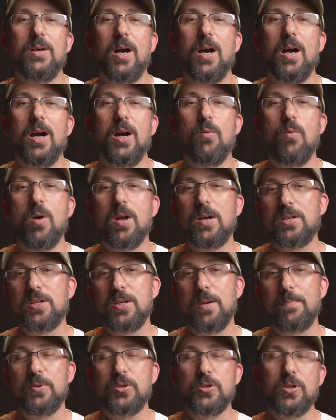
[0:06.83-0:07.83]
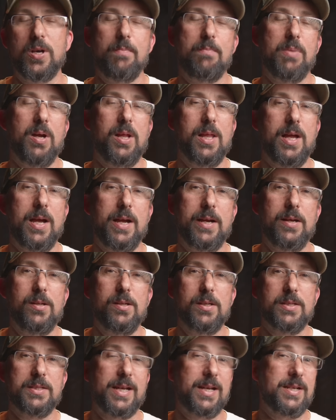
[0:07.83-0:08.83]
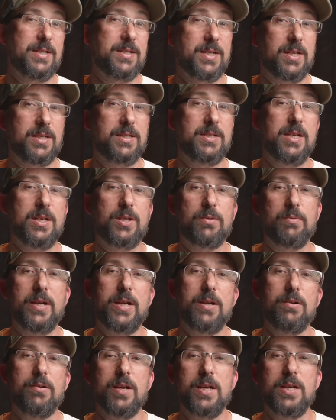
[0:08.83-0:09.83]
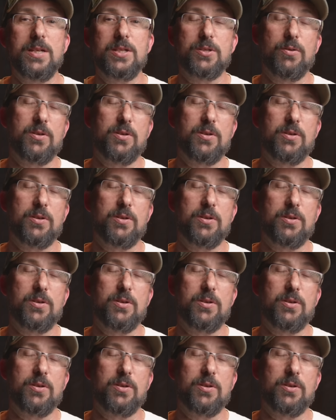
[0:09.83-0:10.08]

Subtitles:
Water temperature at Belle Isle is at 63 degrees,